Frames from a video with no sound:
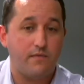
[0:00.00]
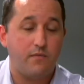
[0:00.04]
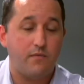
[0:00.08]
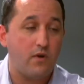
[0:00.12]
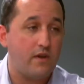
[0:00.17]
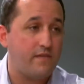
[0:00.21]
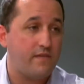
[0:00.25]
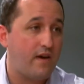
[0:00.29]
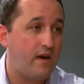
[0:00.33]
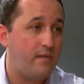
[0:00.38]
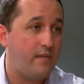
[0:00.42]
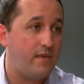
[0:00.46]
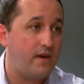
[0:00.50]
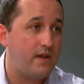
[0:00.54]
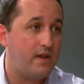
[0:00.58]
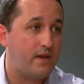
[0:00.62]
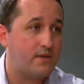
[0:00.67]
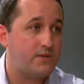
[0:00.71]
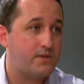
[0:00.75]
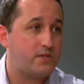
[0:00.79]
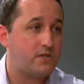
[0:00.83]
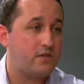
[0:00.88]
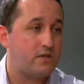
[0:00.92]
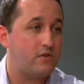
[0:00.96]
know 45
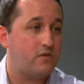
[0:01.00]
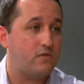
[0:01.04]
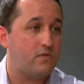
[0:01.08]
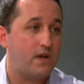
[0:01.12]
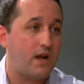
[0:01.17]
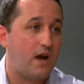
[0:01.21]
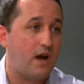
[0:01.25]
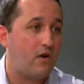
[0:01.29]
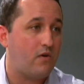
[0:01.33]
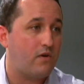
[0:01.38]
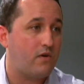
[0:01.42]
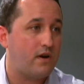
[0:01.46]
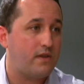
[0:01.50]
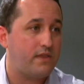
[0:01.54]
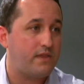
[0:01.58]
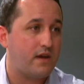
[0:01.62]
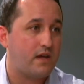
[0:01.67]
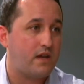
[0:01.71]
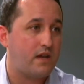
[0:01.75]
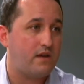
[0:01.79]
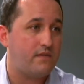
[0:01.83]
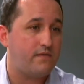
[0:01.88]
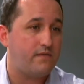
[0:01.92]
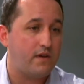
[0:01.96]
minutes to an hour at the
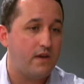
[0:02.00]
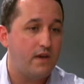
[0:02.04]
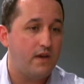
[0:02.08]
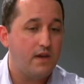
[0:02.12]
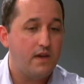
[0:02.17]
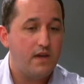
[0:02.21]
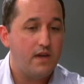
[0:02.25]
end of